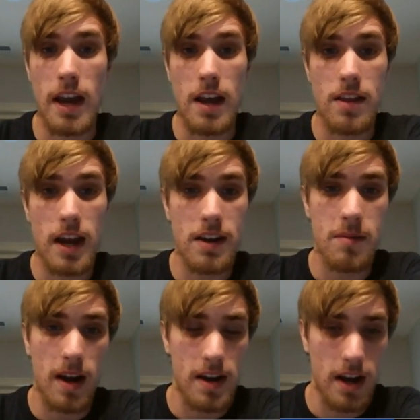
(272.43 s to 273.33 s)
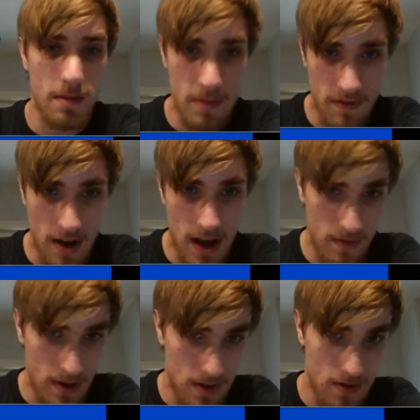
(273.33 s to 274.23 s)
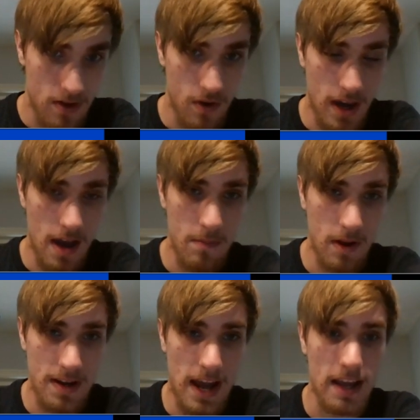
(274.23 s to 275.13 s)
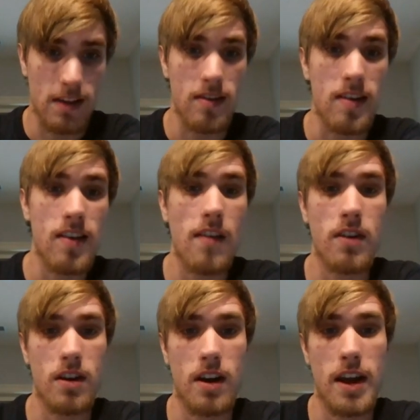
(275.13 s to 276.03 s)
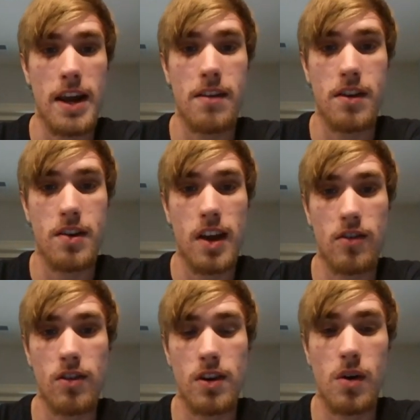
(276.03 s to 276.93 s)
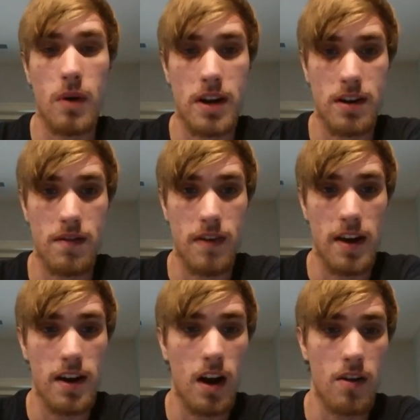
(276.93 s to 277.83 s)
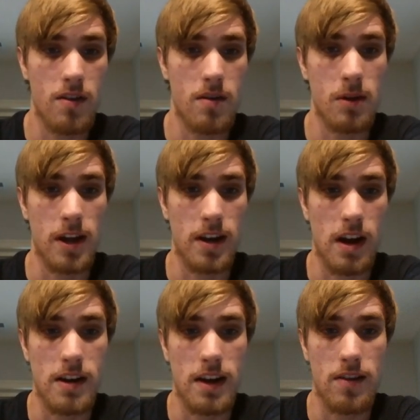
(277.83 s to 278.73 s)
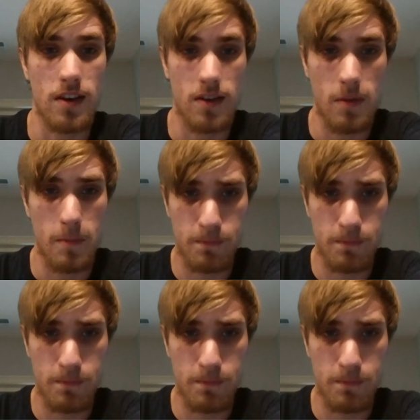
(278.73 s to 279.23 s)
And the idea behind knight to b5 is, okay, I'm attacking c7, and there's actually no way to defend it other than playing knight to a6.